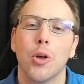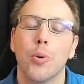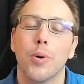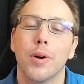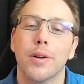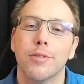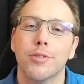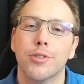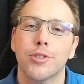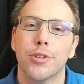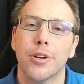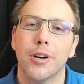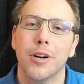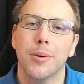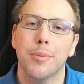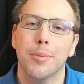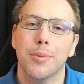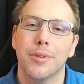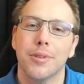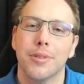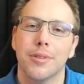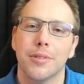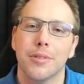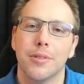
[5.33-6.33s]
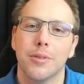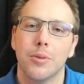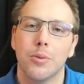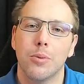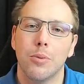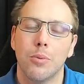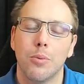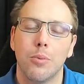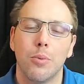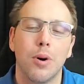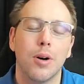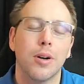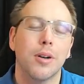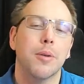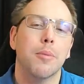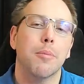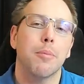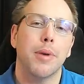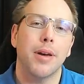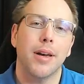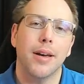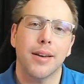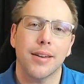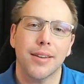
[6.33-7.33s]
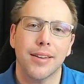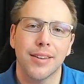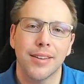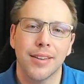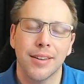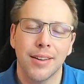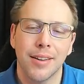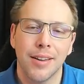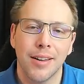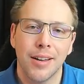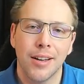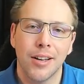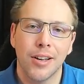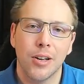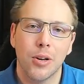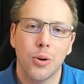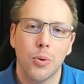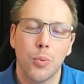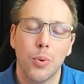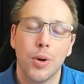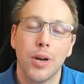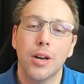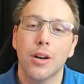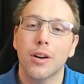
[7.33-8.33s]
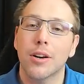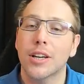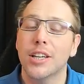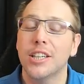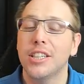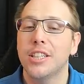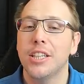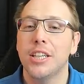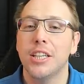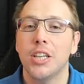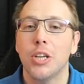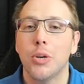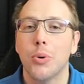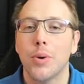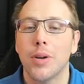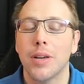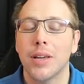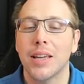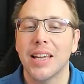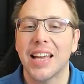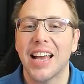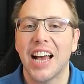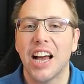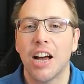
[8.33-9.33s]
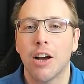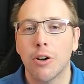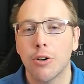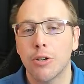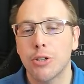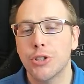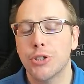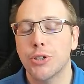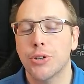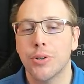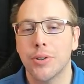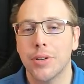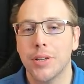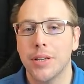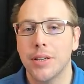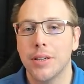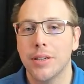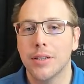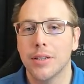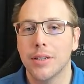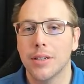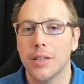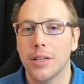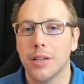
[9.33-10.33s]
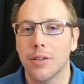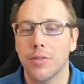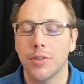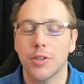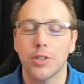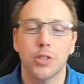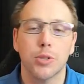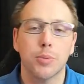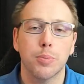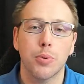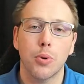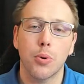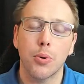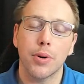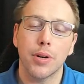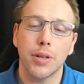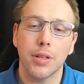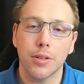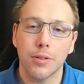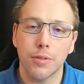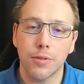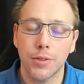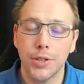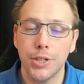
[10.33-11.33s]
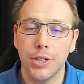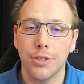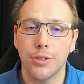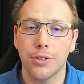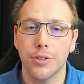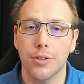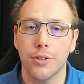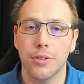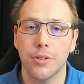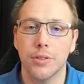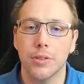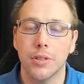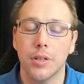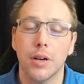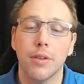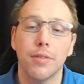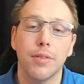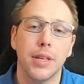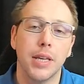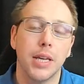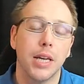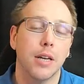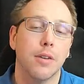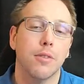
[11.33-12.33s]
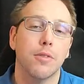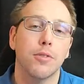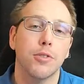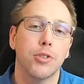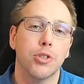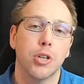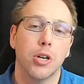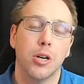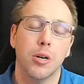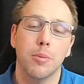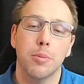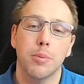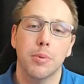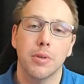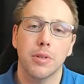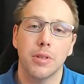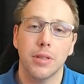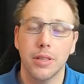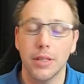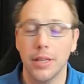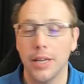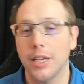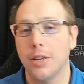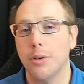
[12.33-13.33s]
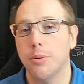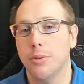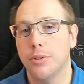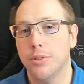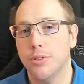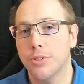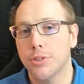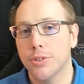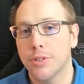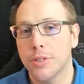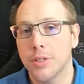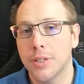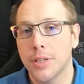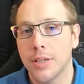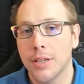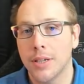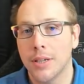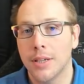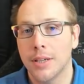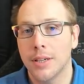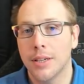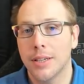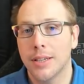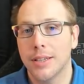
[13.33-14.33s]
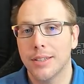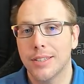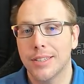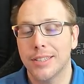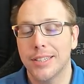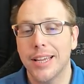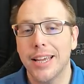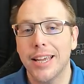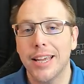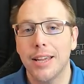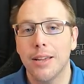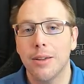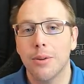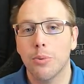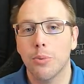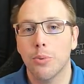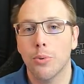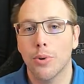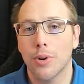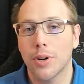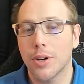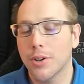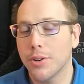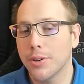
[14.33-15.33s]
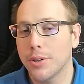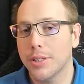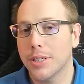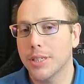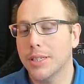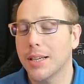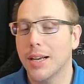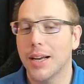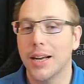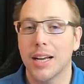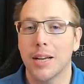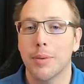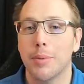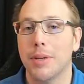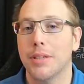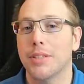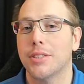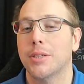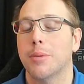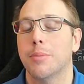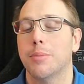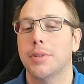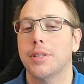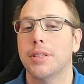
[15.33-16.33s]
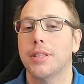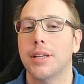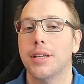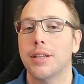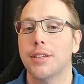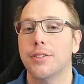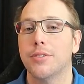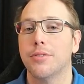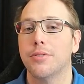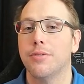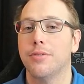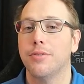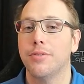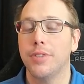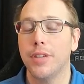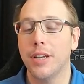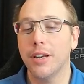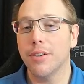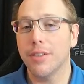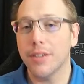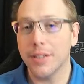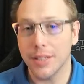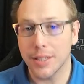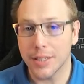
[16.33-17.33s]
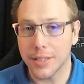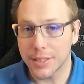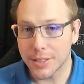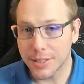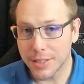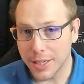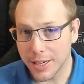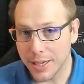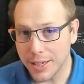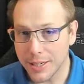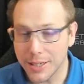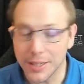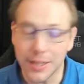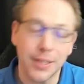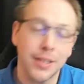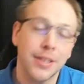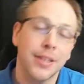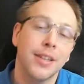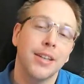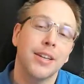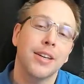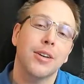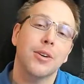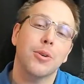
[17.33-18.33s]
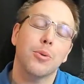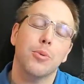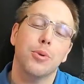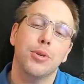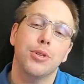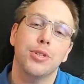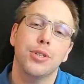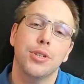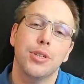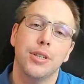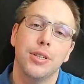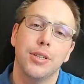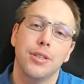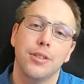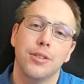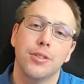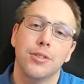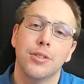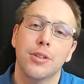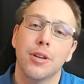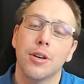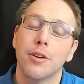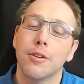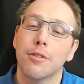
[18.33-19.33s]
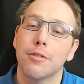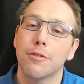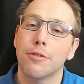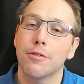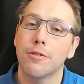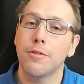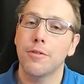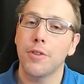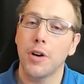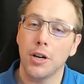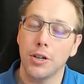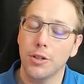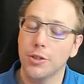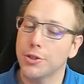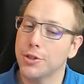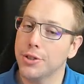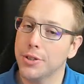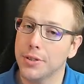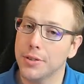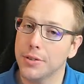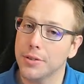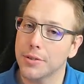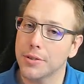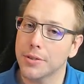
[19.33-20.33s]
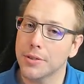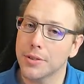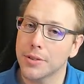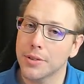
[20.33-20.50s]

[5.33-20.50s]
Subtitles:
F Sharp. Welcome back. We are continuing our journey of exploring the features of the F Sharp language. Today, we're going to talk about something that is very exciting, which is functions.